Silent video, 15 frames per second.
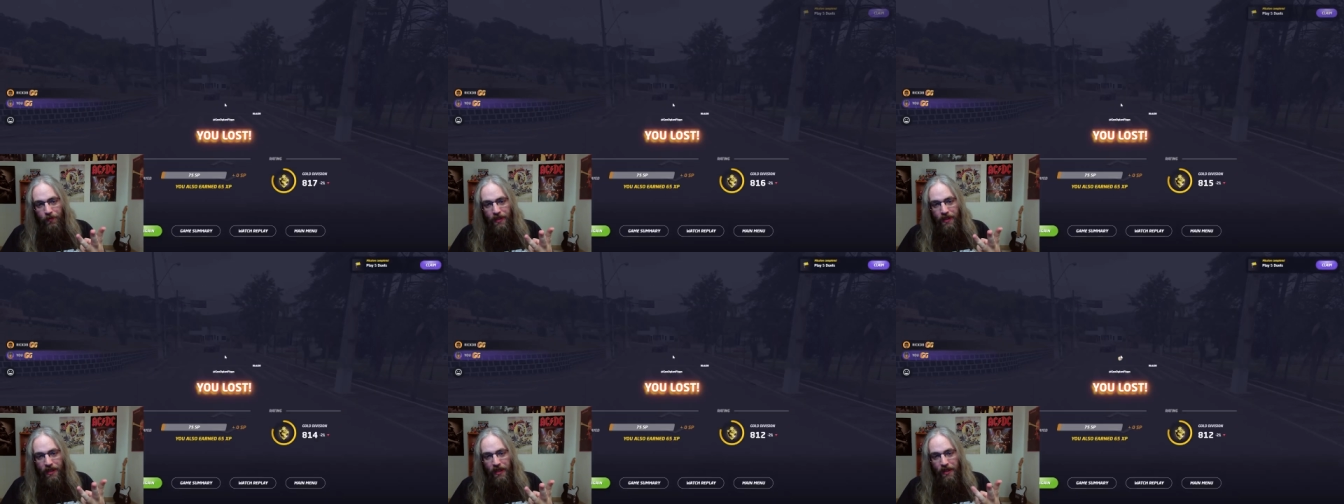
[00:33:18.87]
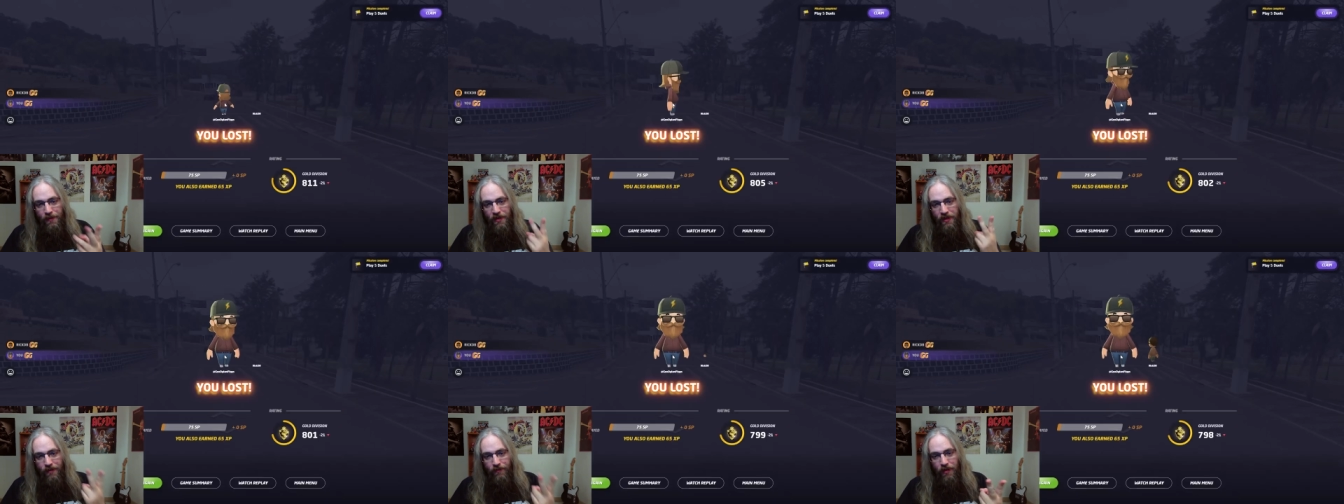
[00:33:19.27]
three
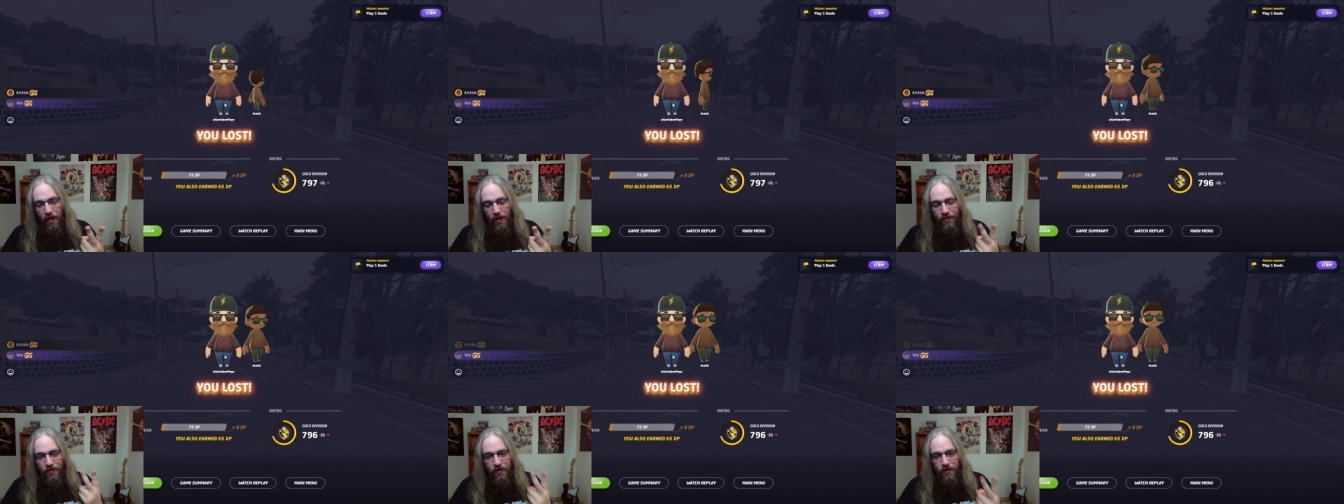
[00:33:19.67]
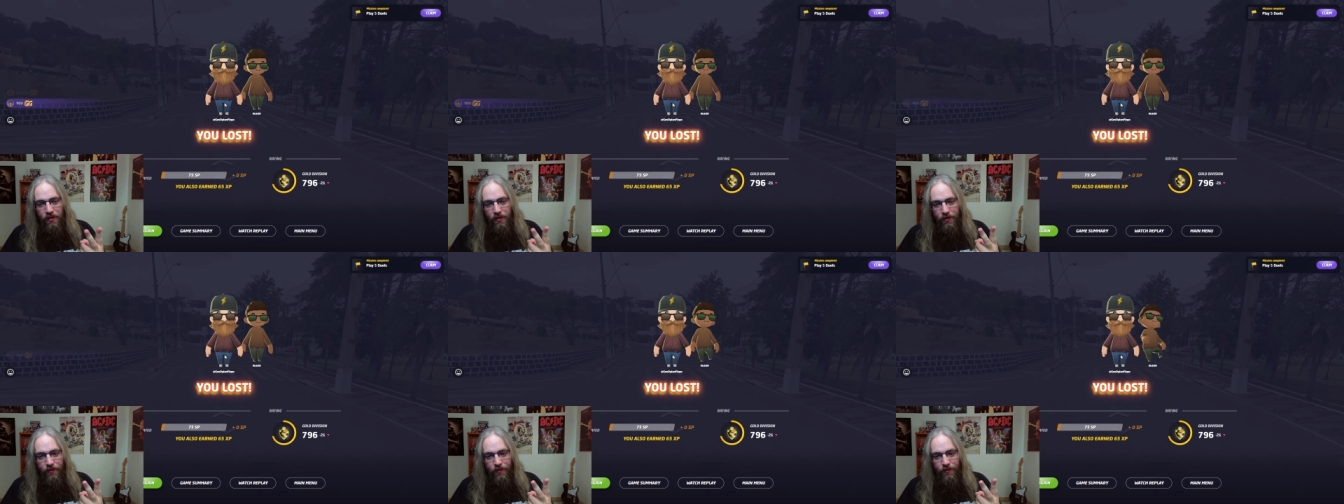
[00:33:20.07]
games and I've lost
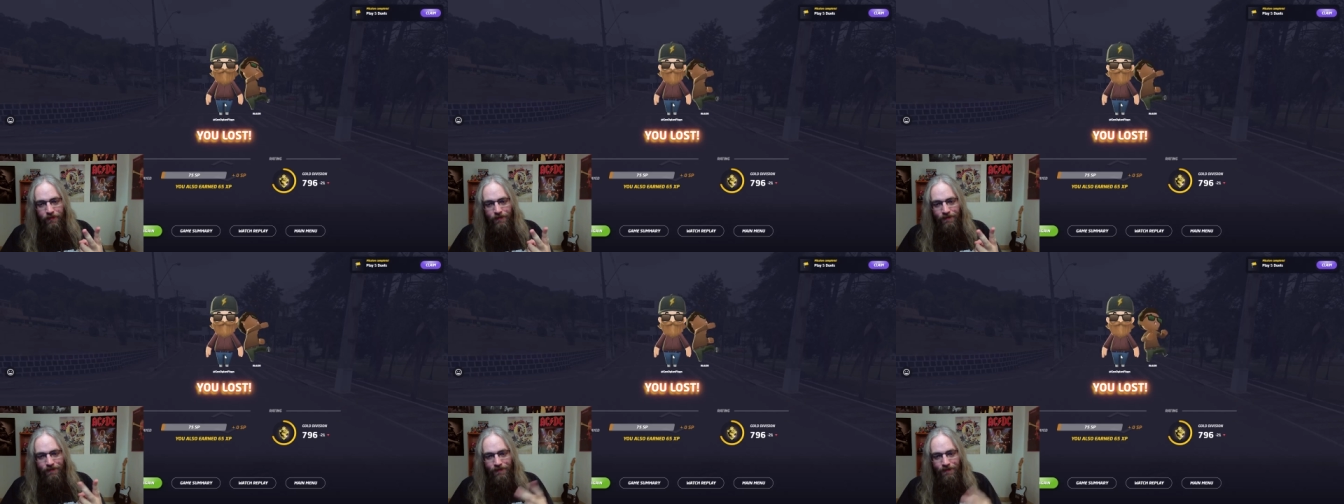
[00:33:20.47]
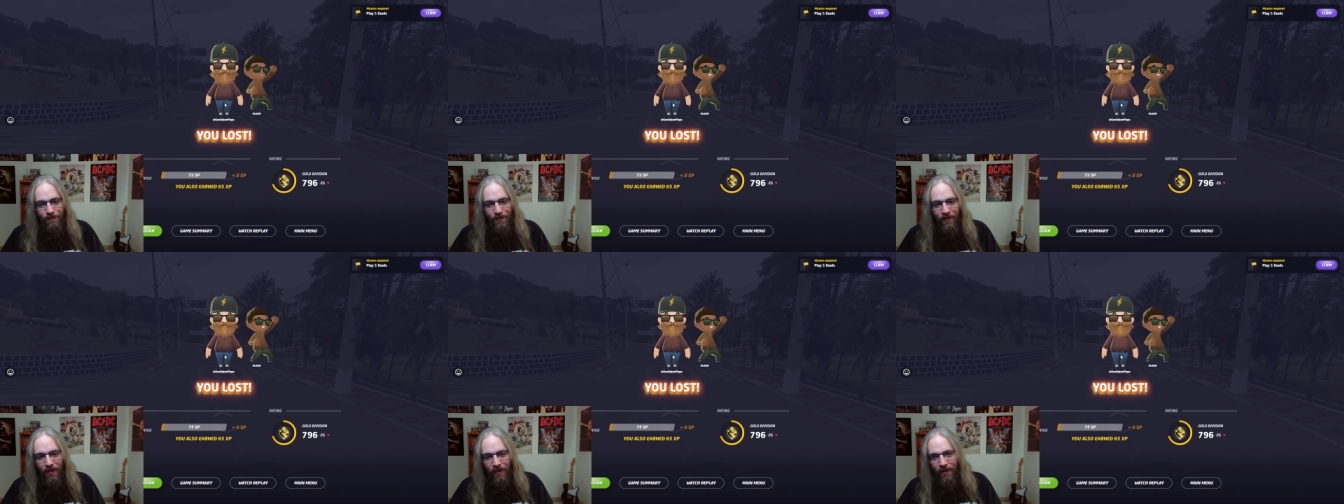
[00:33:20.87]
two.
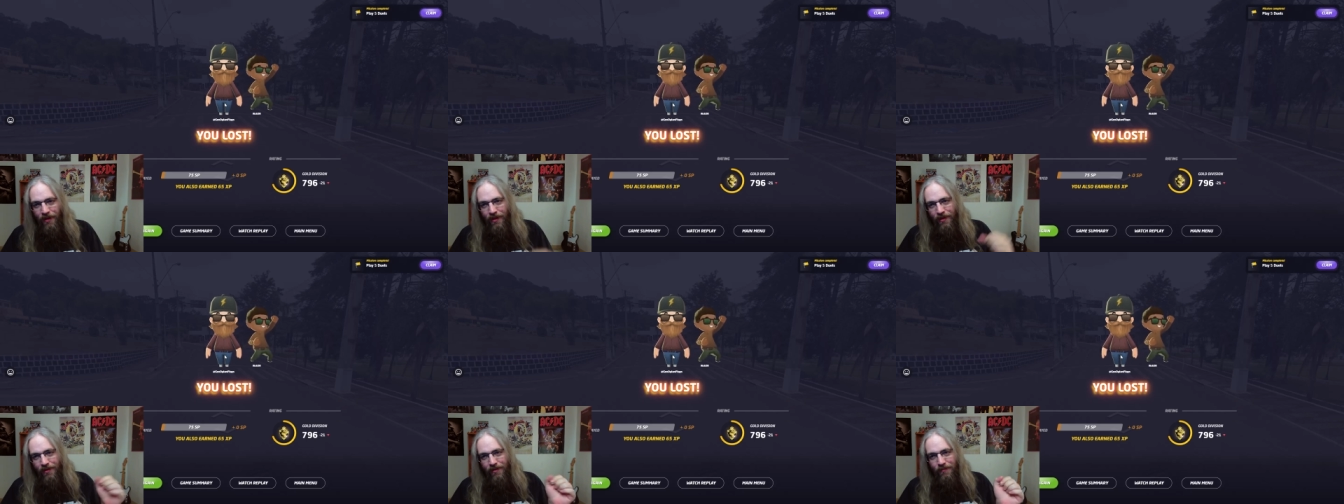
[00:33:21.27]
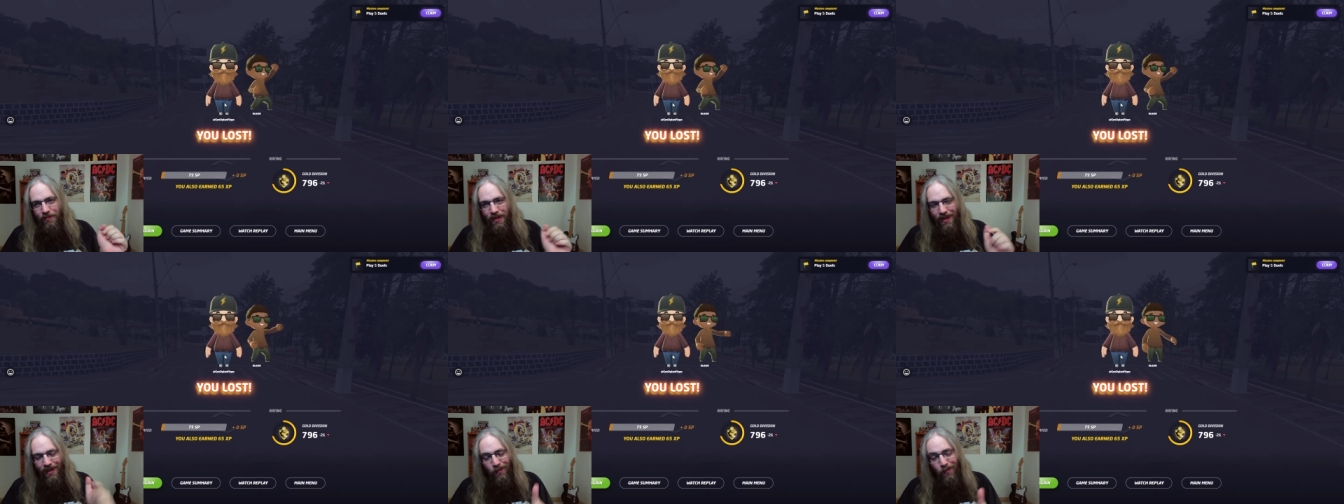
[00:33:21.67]

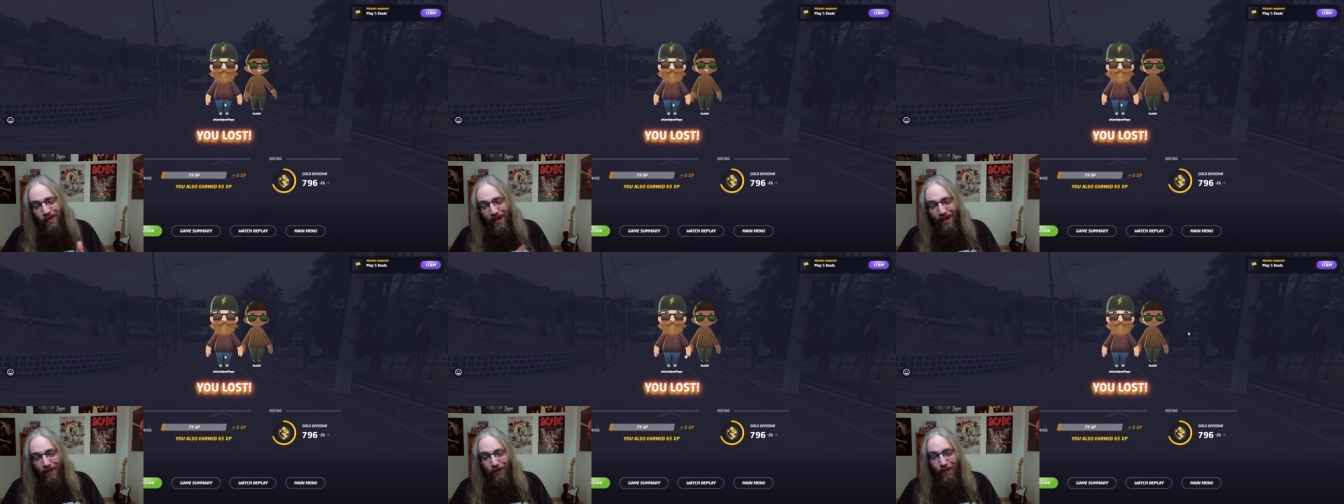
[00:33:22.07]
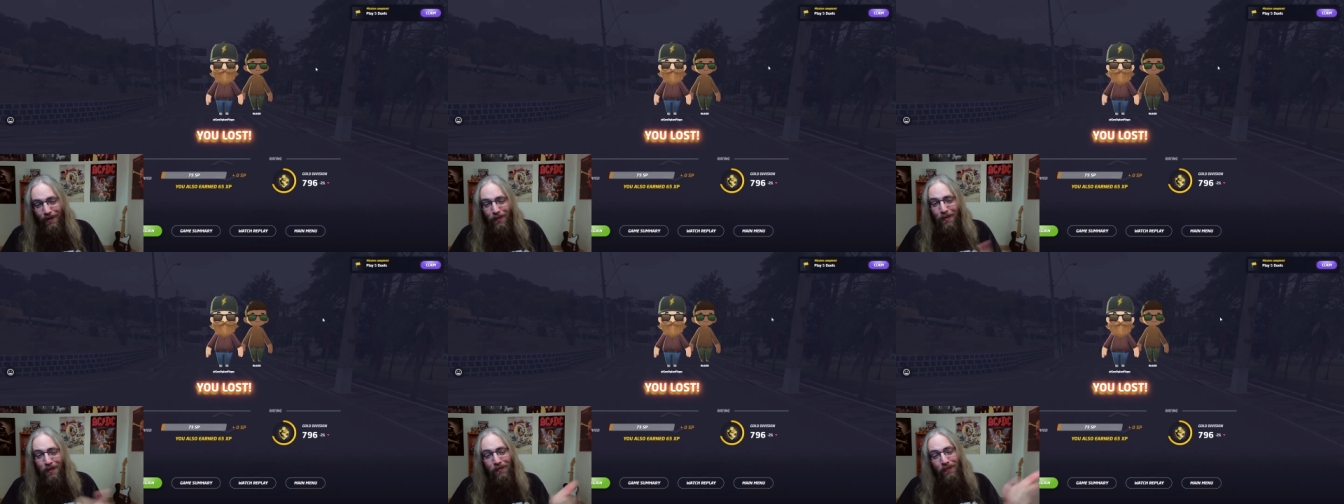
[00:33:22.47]
But I don't want to.
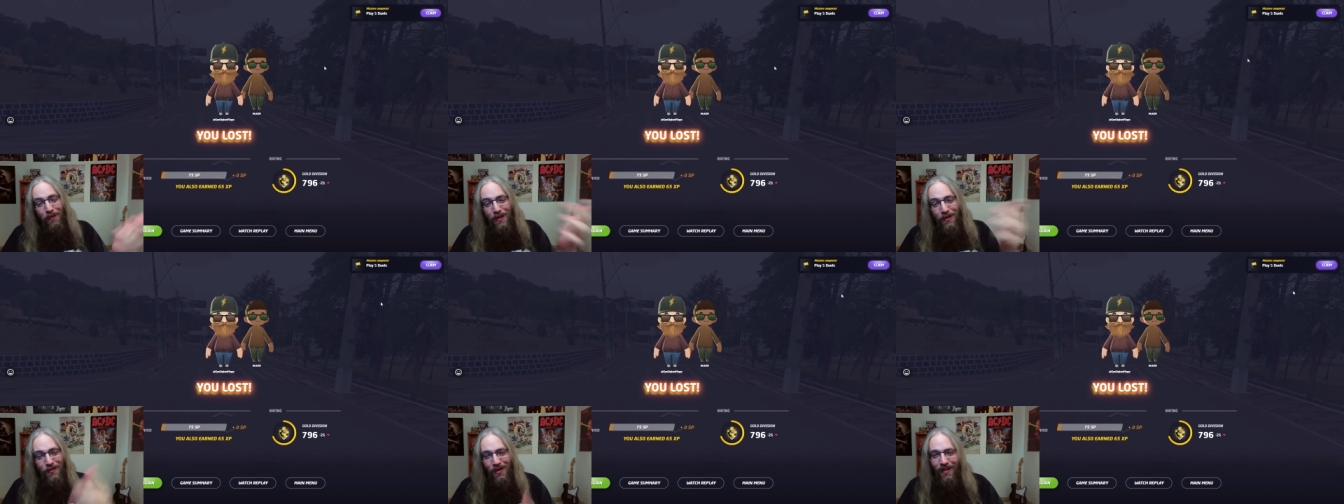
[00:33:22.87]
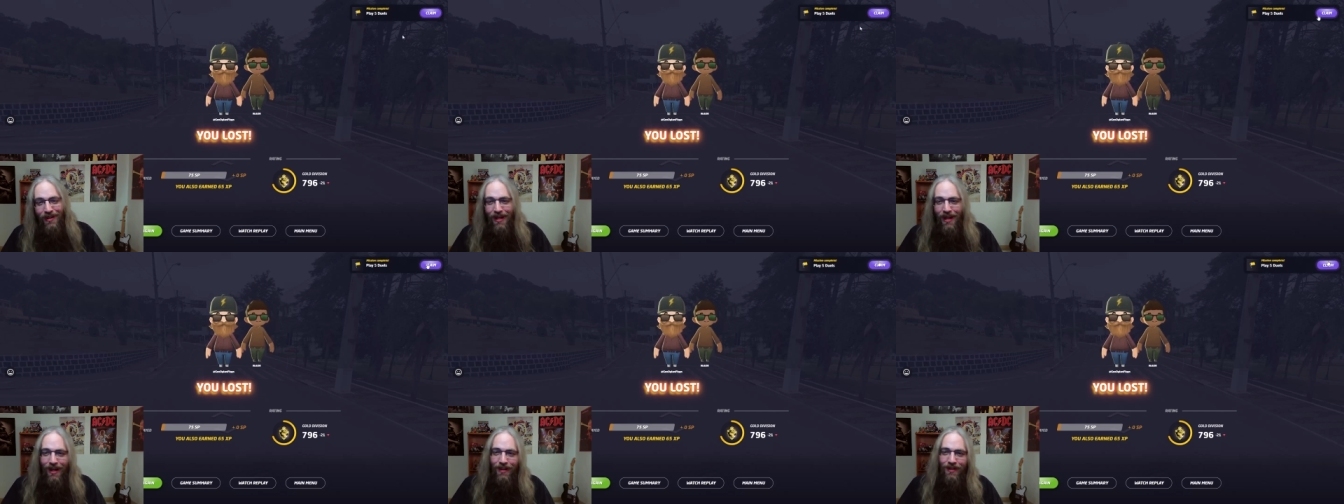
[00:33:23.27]
I don't want to finish on
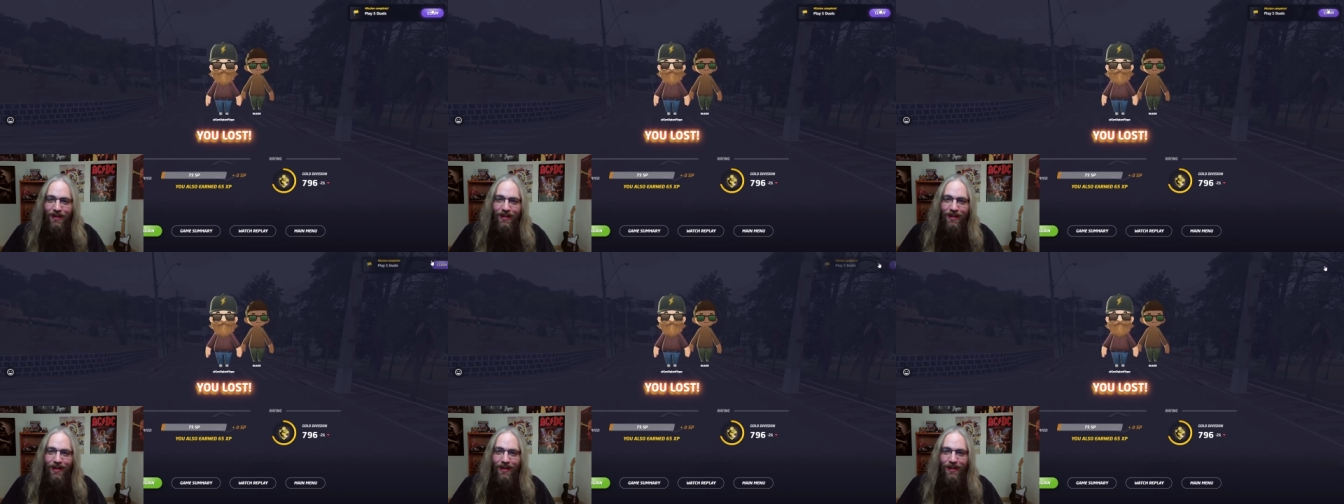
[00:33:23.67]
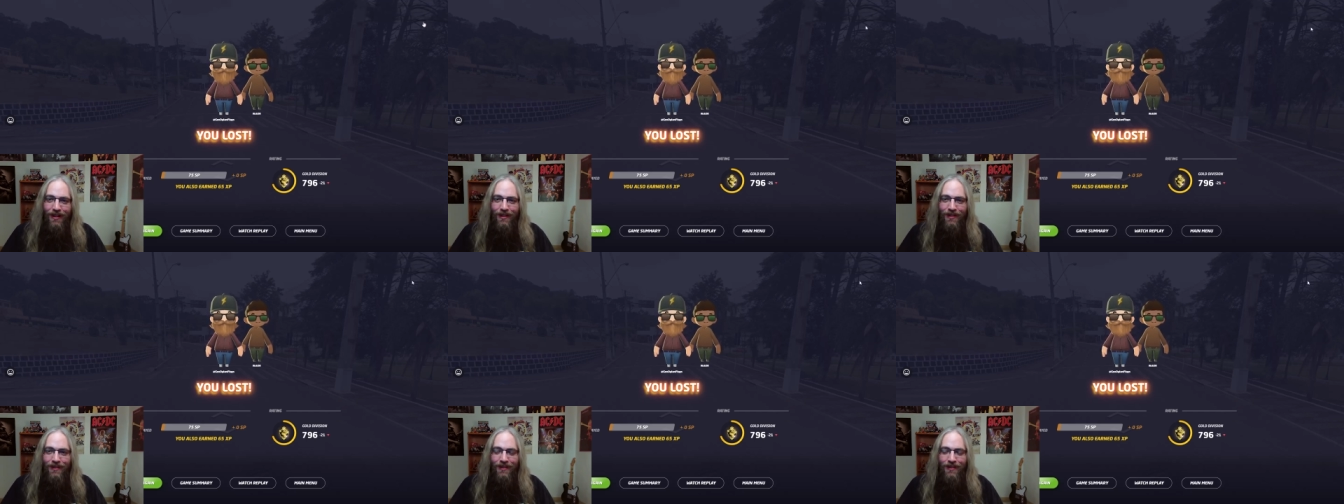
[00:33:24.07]
that. That
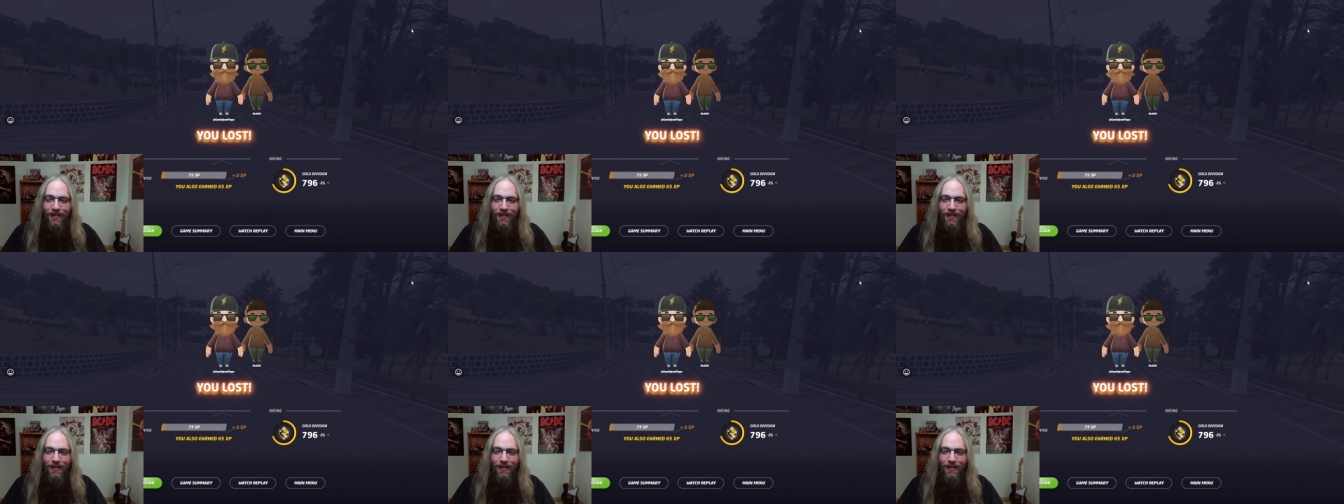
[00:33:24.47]
guy.